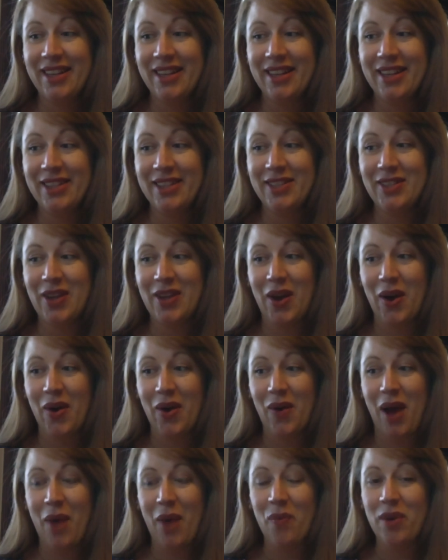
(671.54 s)
So
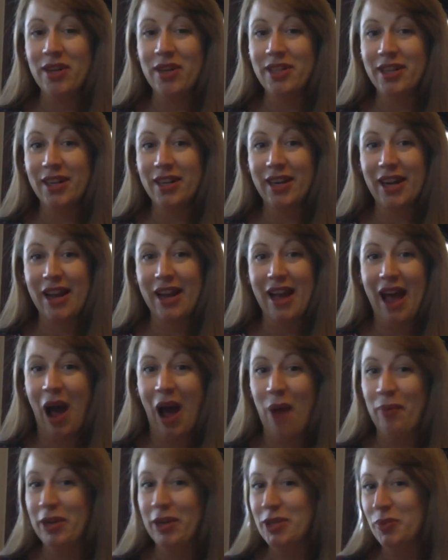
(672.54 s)
I wonder how
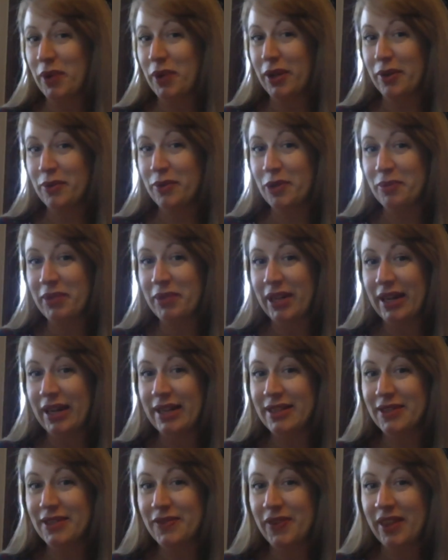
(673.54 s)
much wiggle room there
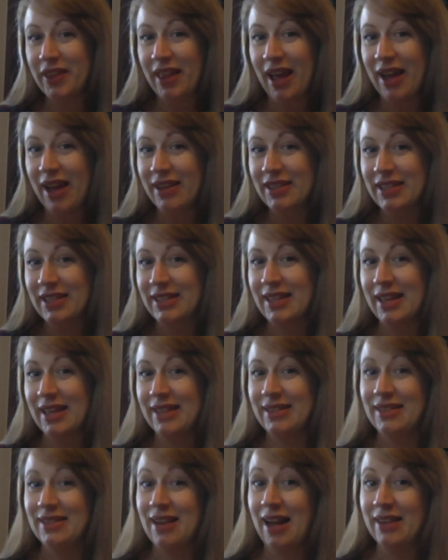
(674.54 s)
is for that, because that
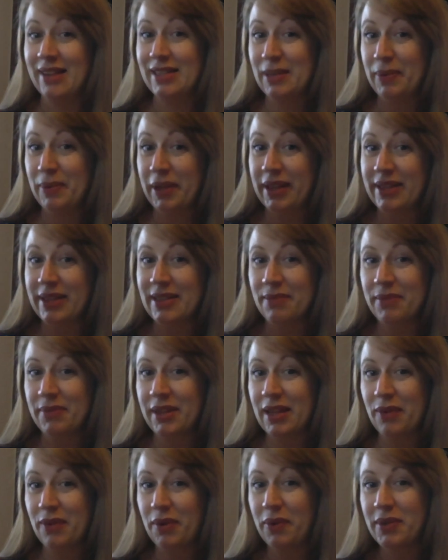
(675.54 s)
is not typically something
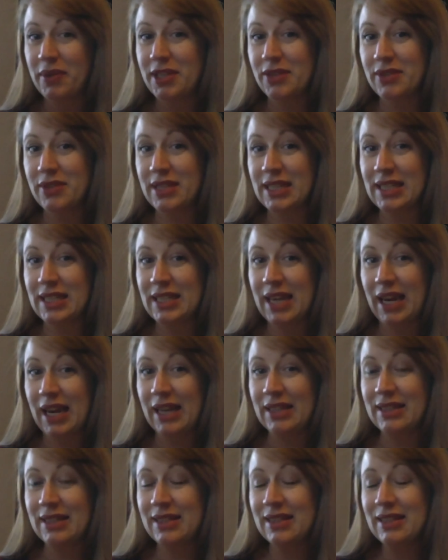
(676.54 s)
that we would do in the
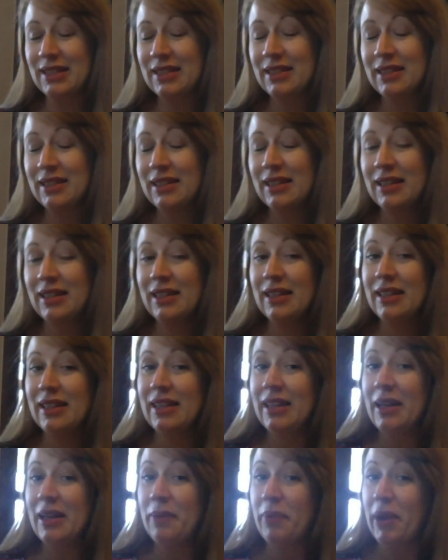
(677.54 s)
States.
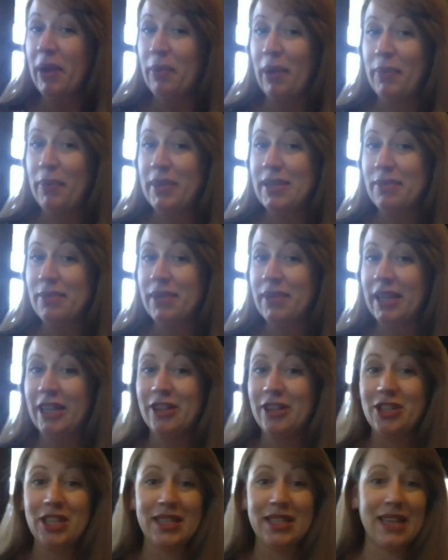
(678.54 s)
But it might be something you
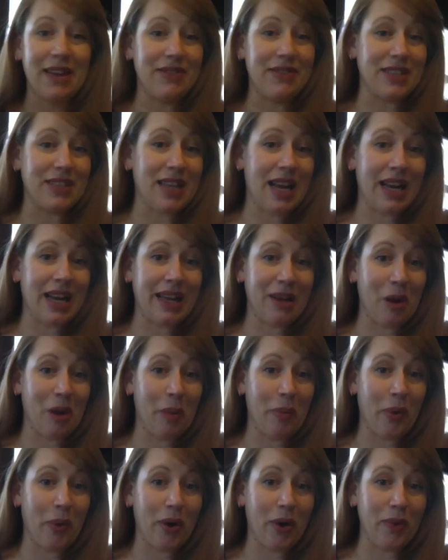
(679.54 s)
just have to kind of get on
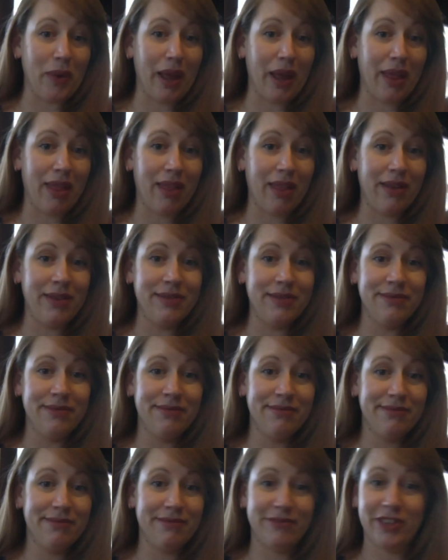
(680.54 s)
board with
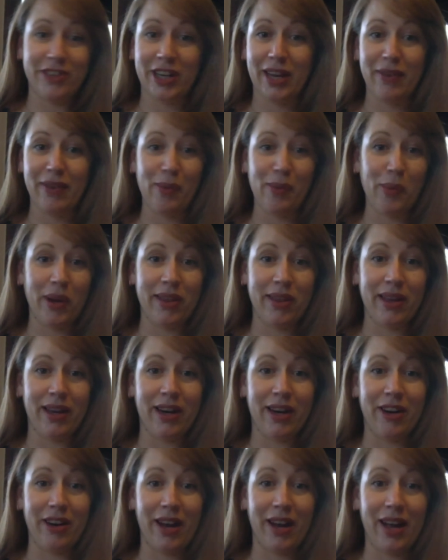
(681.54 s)
if you're giving birth in
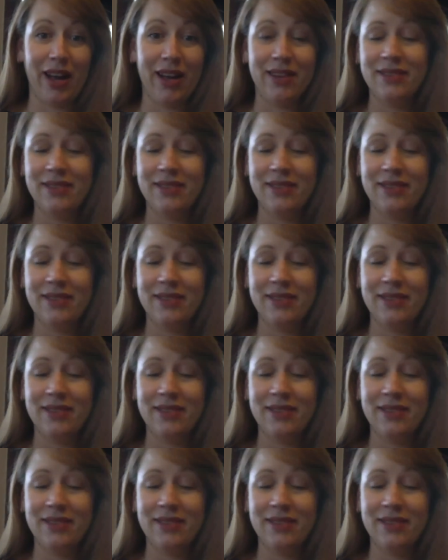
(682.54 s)
Korea.